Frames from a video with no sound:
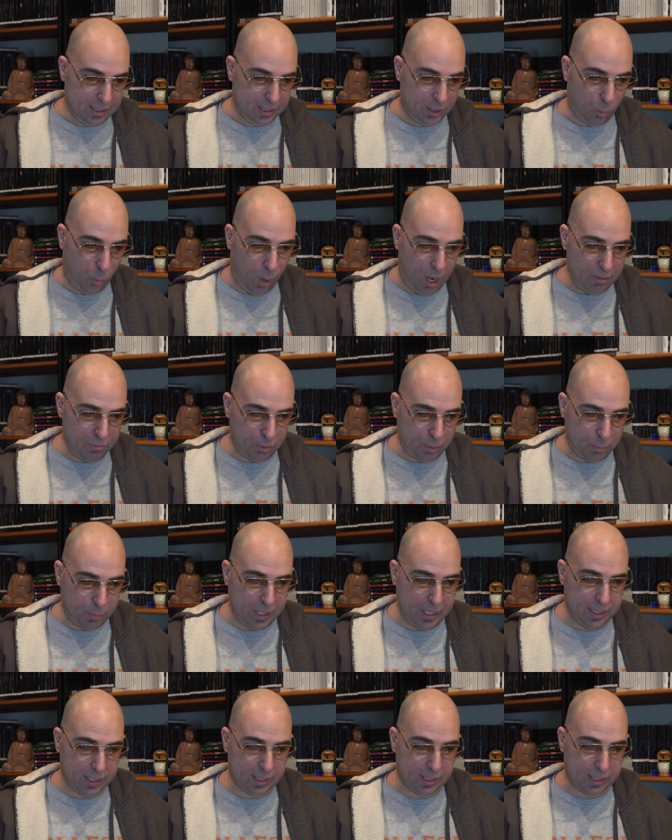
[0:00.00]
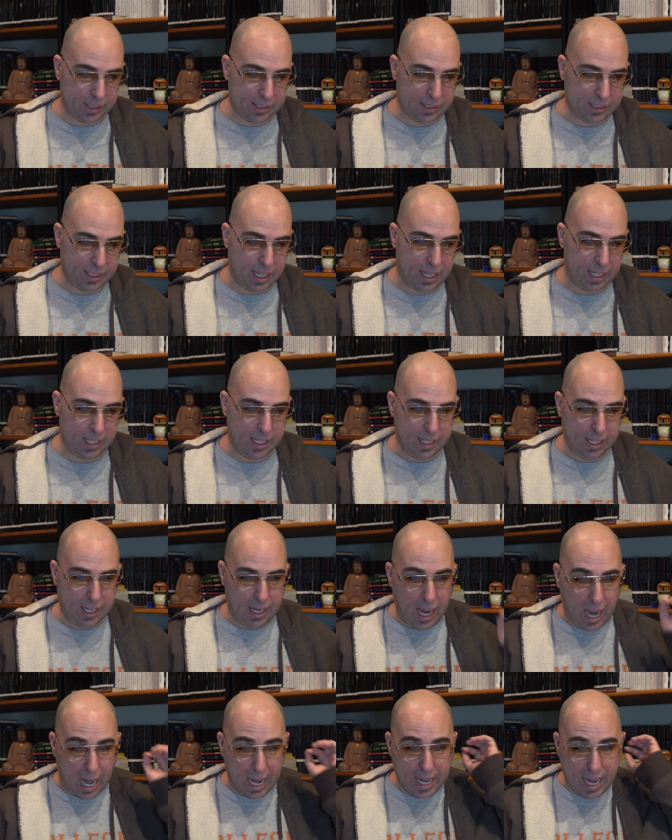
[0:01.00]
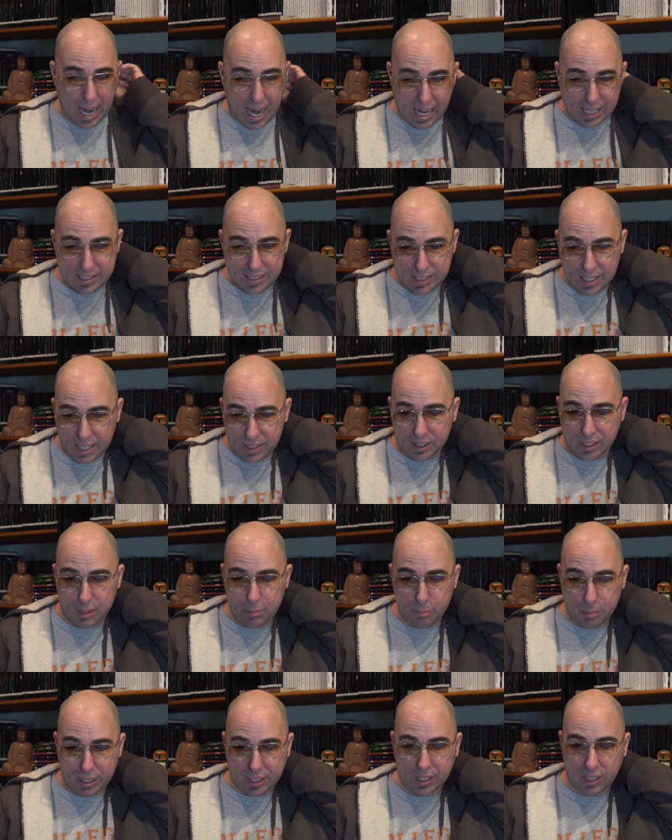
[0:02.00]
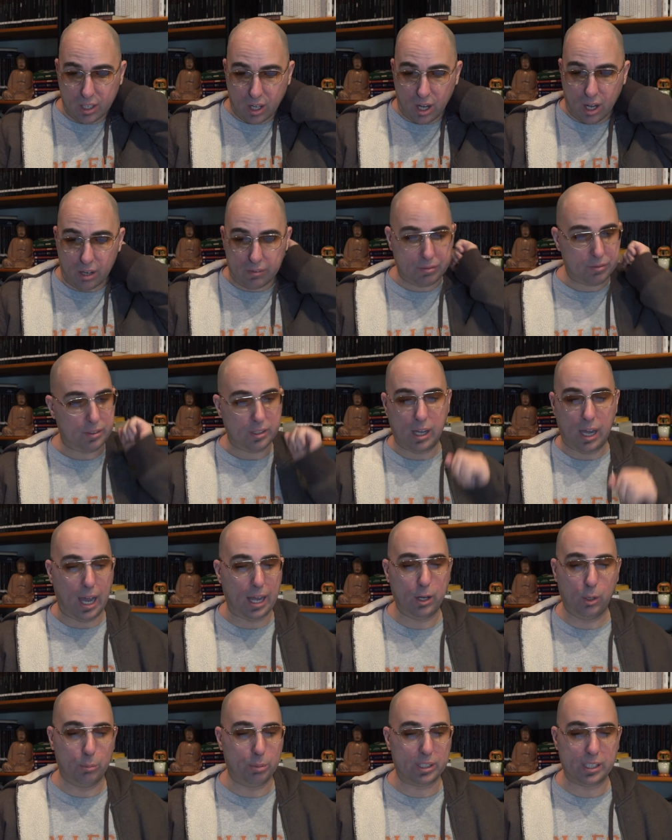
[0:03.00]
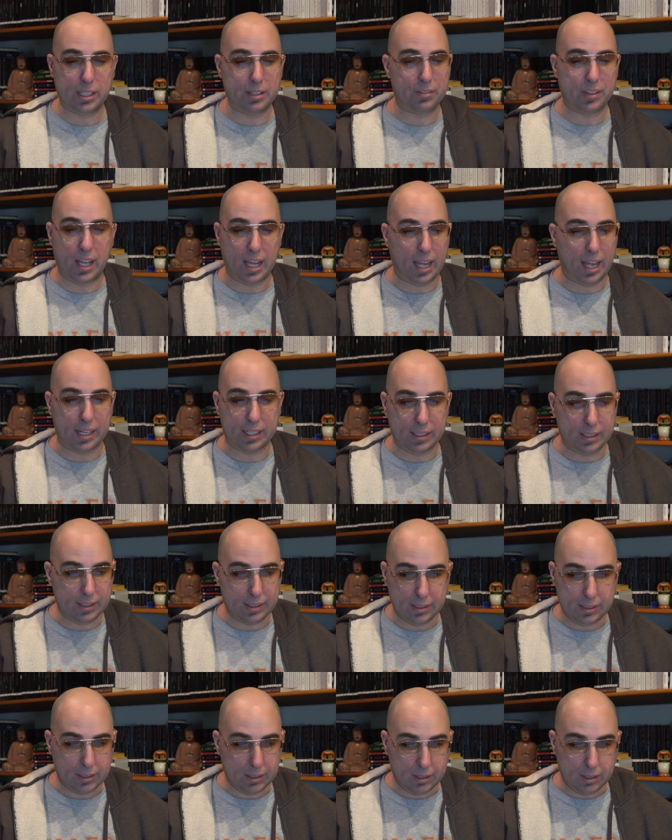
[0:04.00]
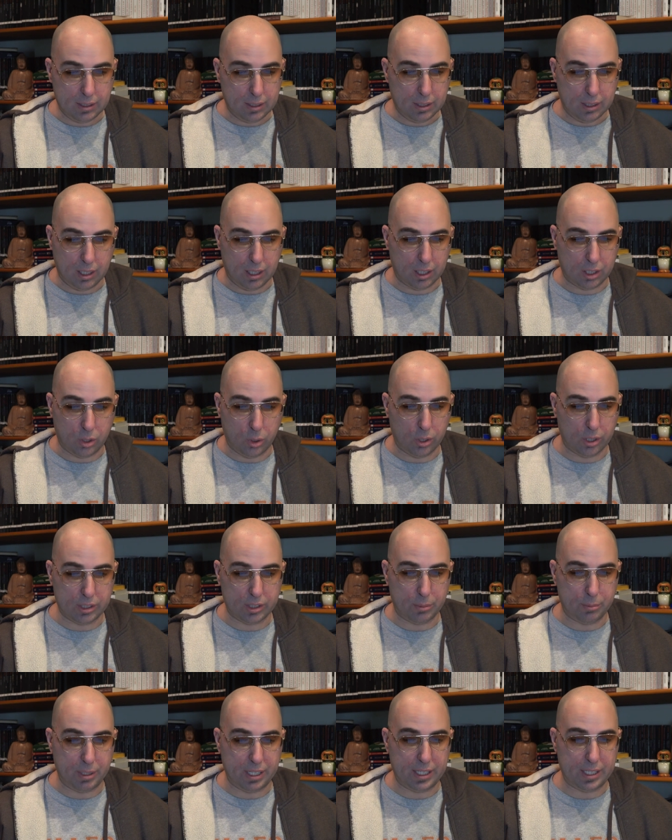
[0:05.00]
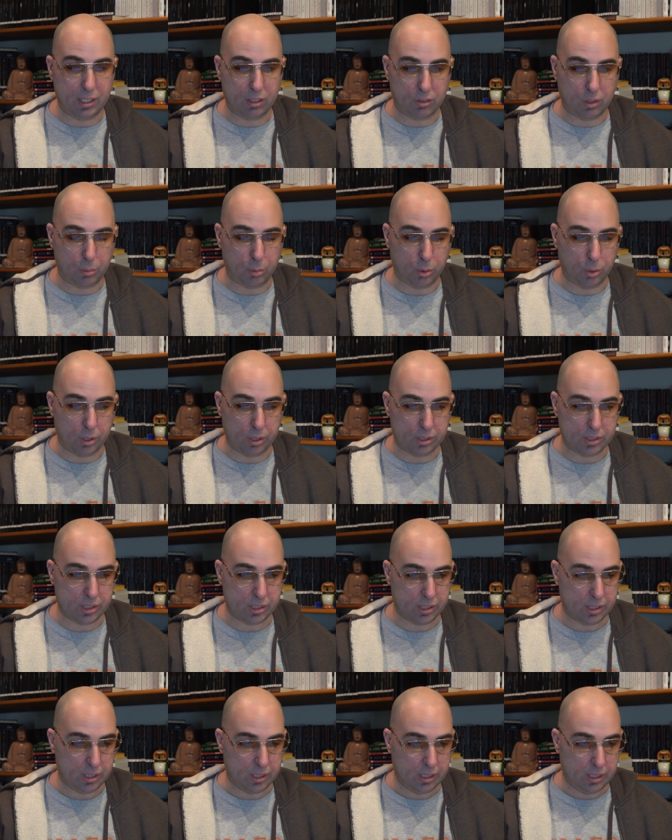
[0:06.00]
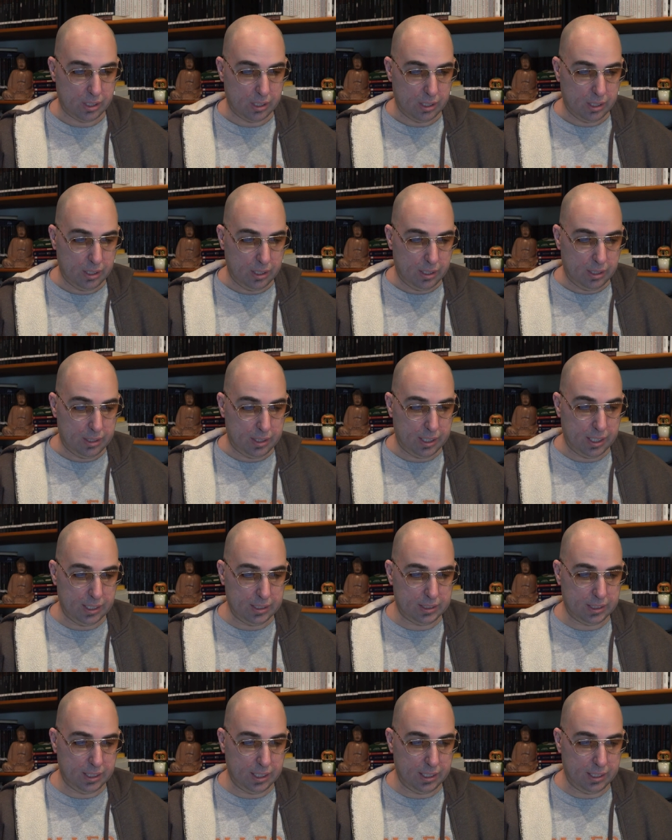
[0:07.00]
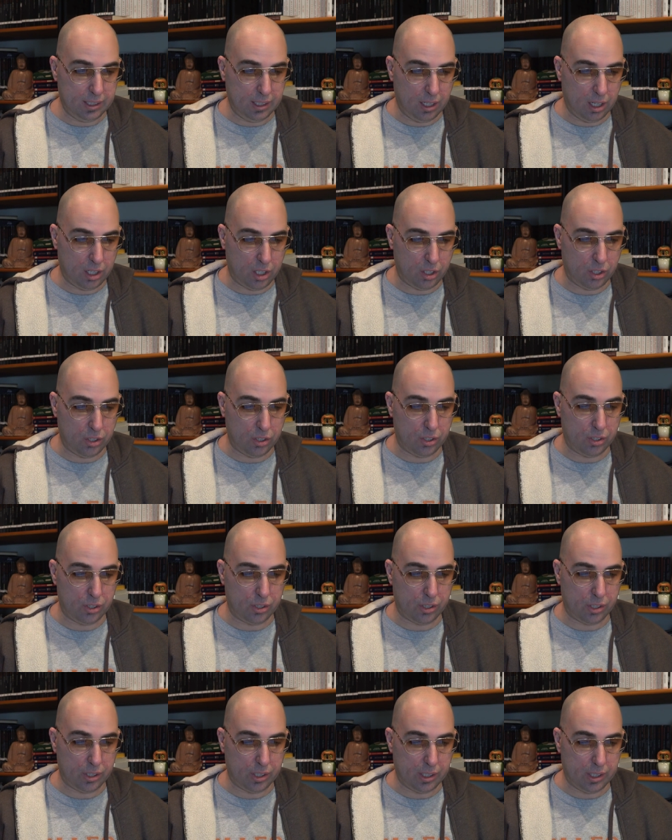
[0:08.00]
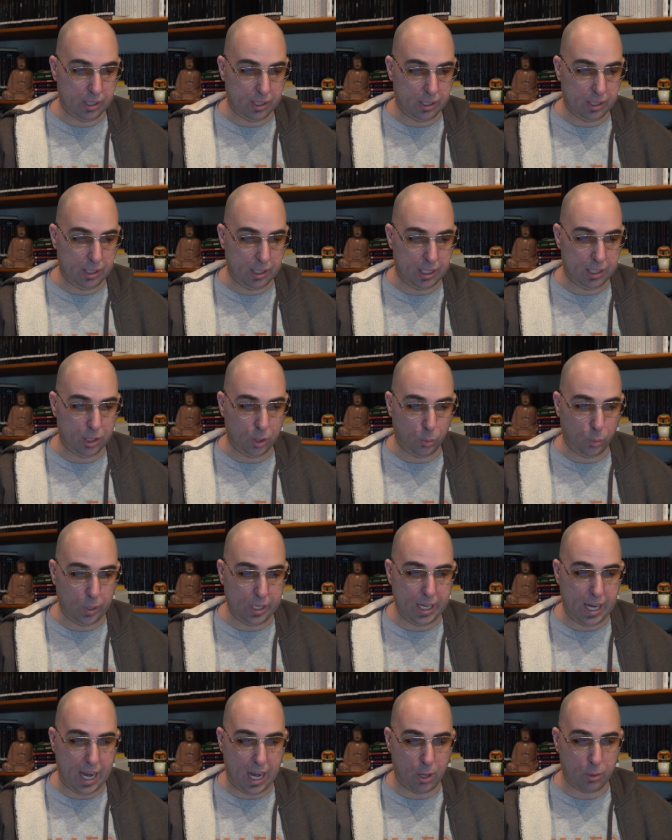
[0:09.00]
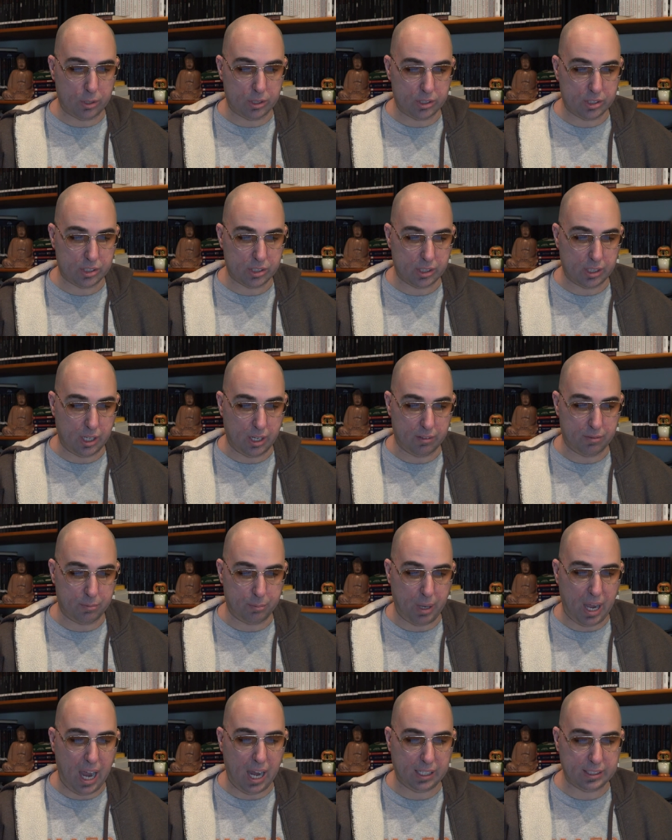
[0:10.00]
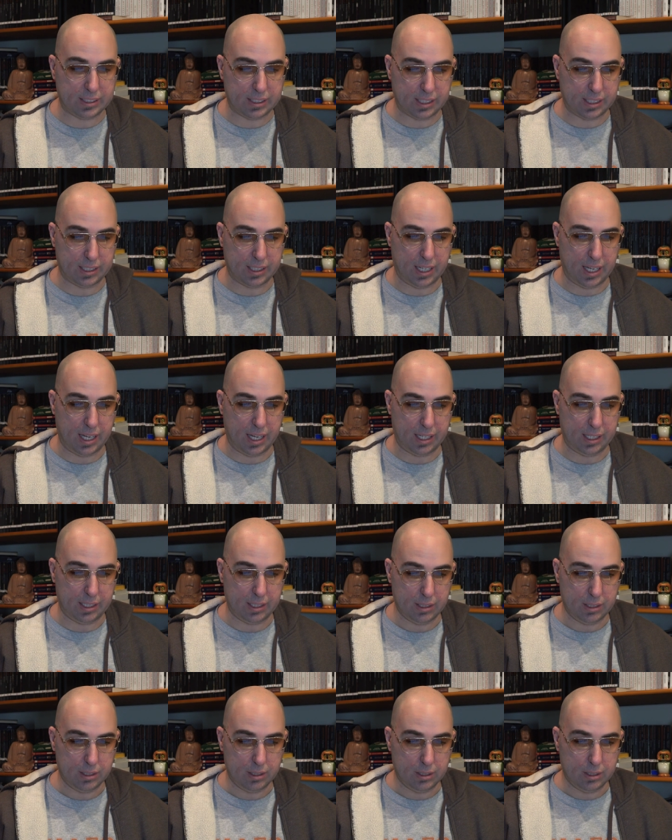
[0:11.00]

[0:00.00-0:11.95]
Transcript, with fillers: The wife repeatedly said, I accidentally bit it off. I don't believe that, according to media reports. The incident occurred in the wee hours of Boxing Day